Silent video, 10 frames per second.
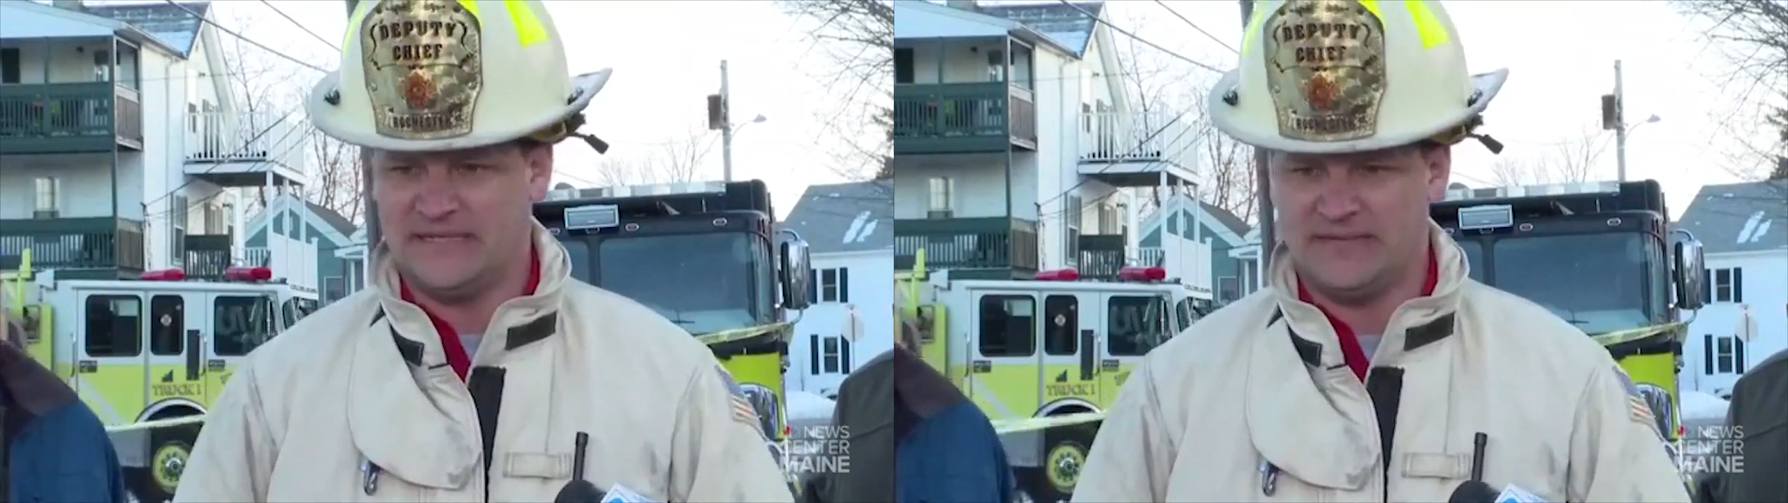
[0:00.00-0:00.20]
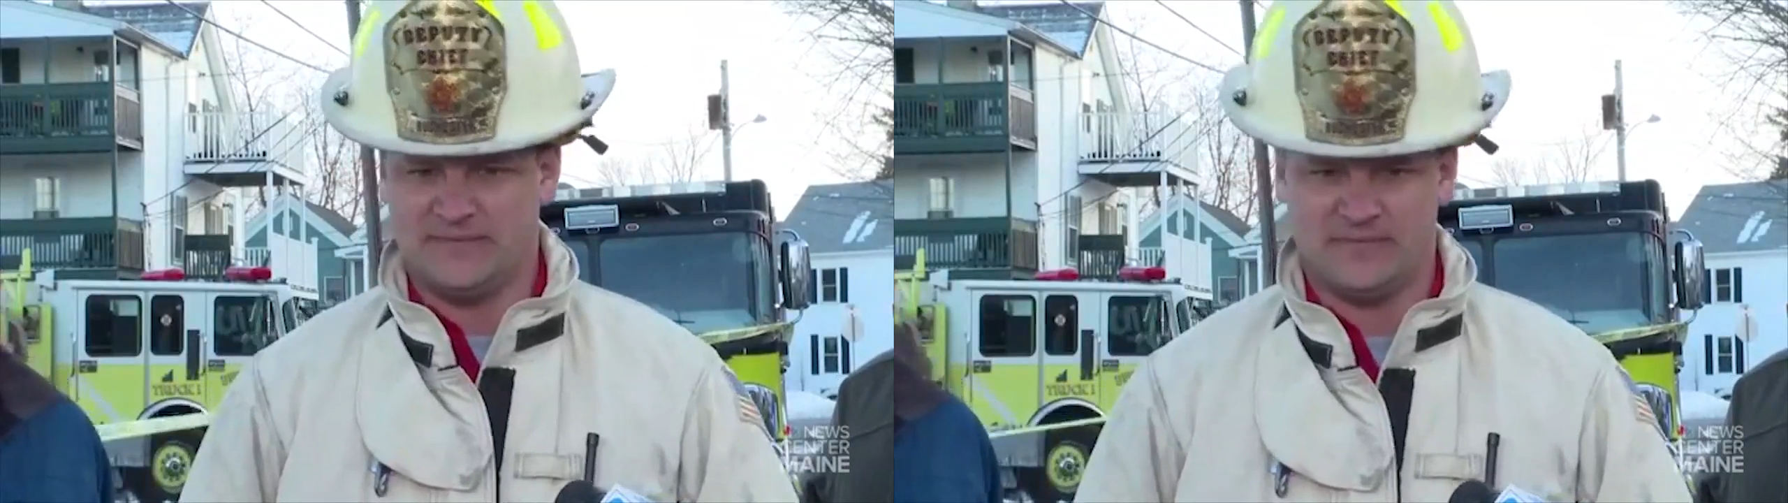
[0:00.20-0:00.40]

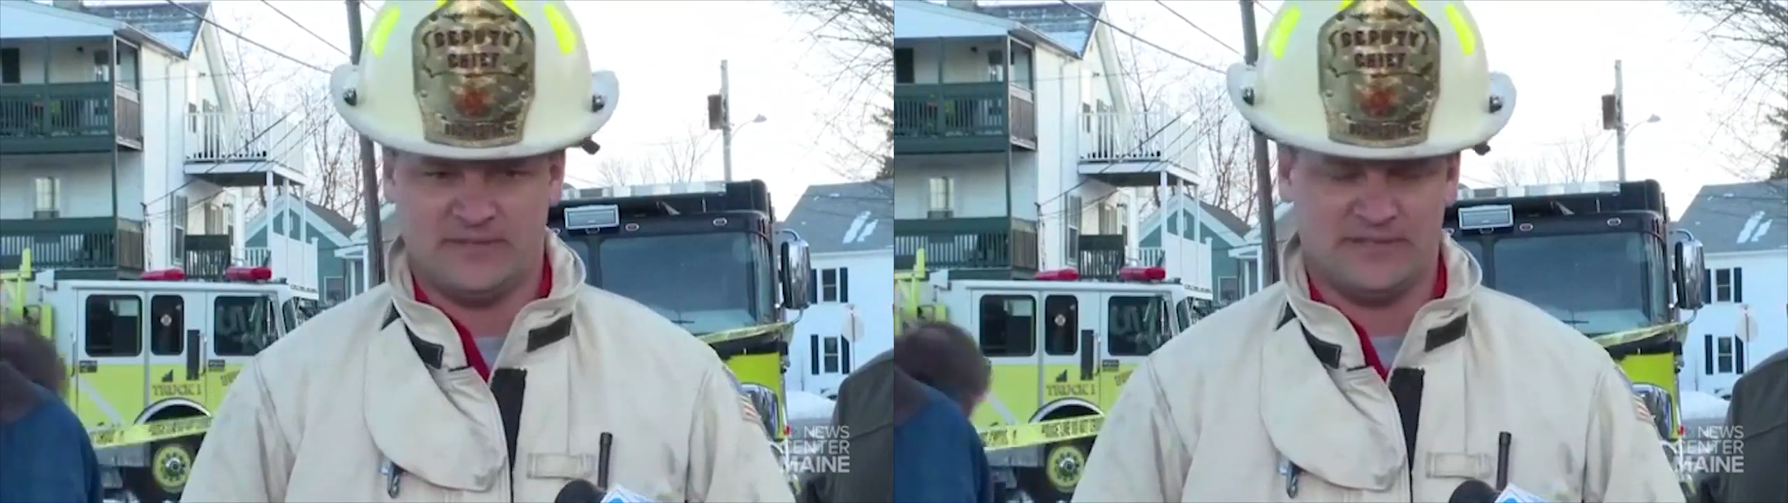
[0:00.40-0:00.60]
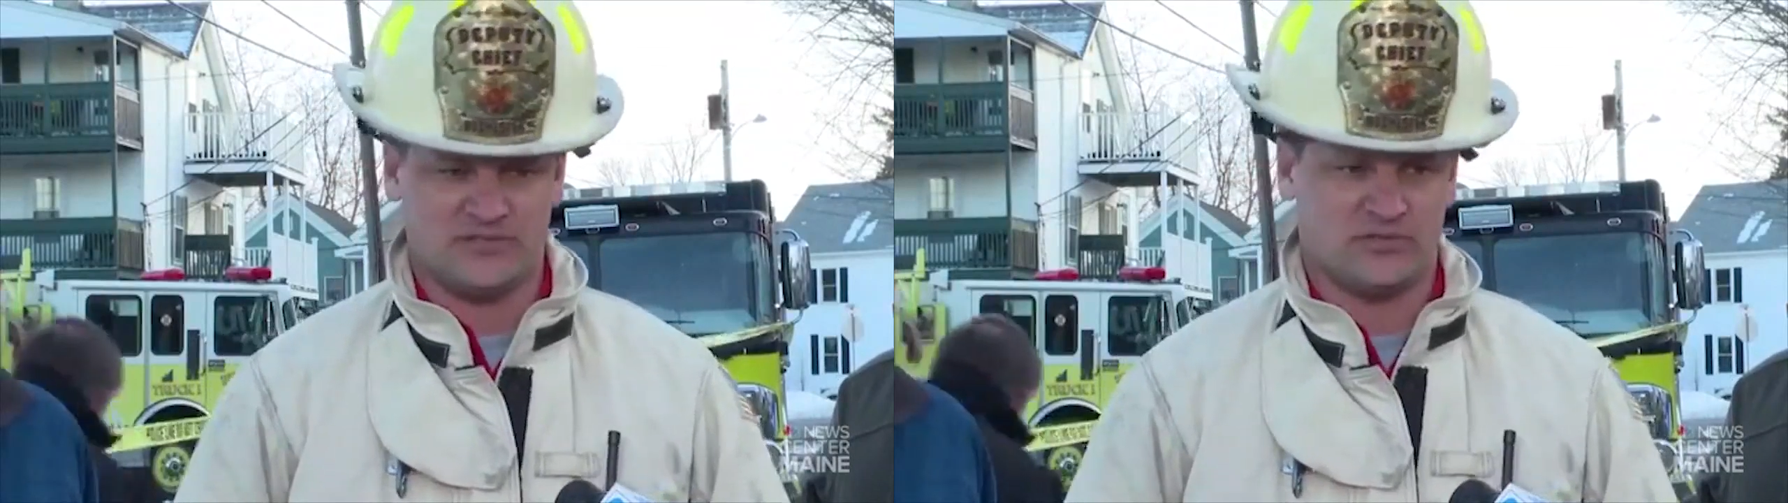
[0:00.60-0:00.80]
Um,
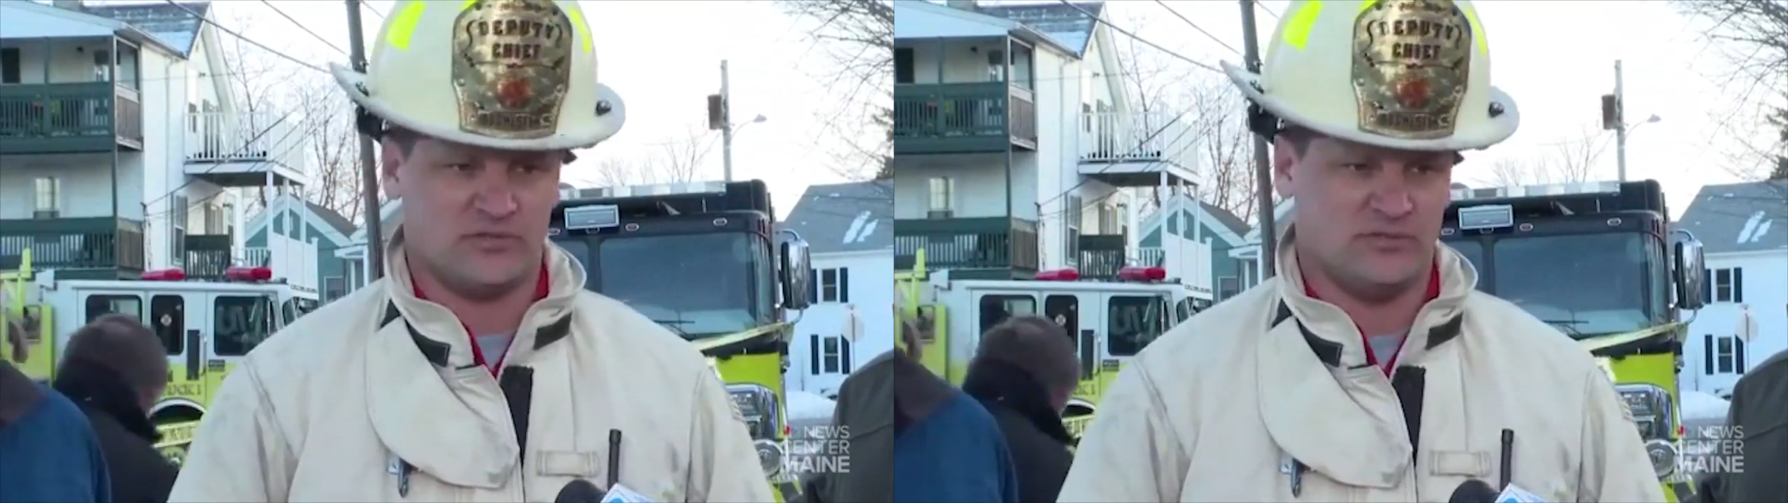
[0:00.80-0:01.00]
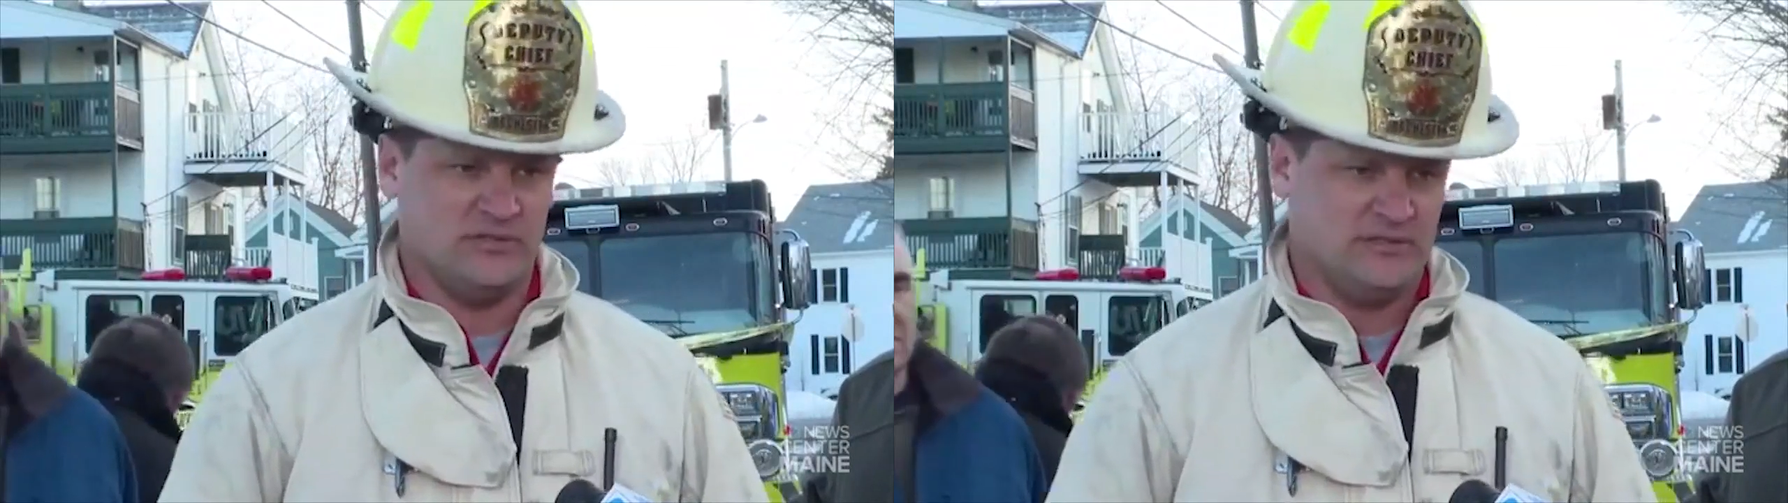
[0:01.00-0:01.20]
in
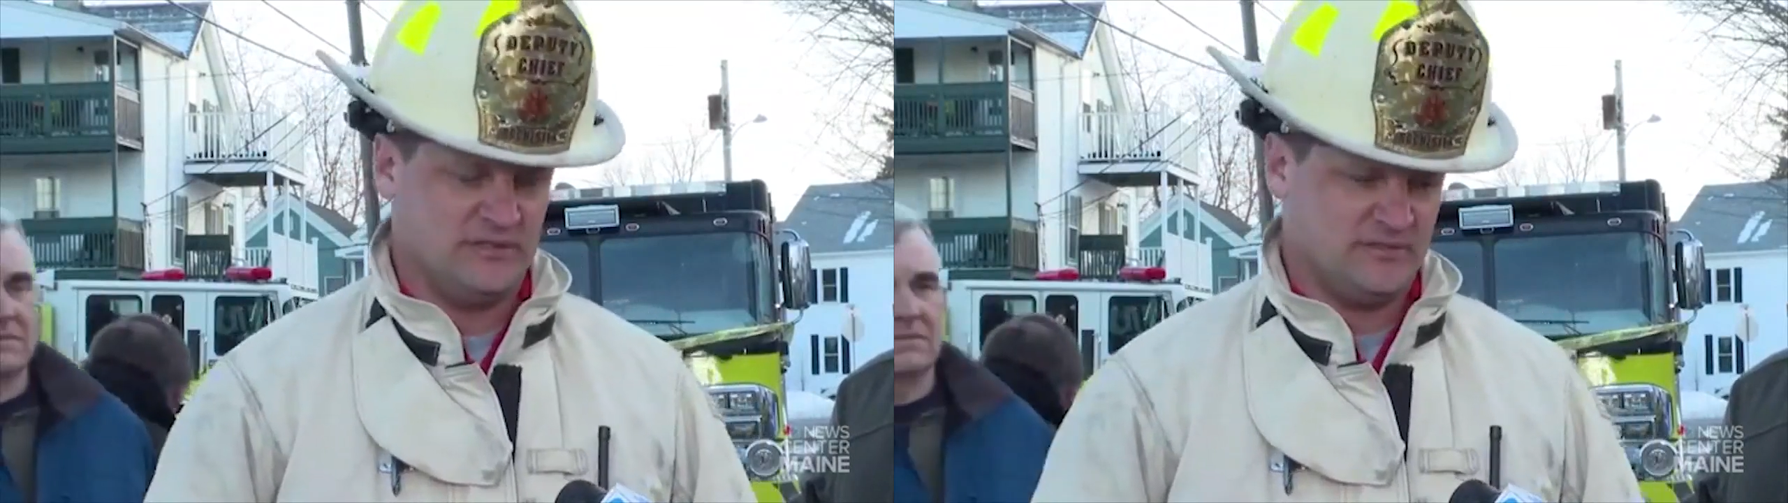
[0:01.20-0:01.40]
total,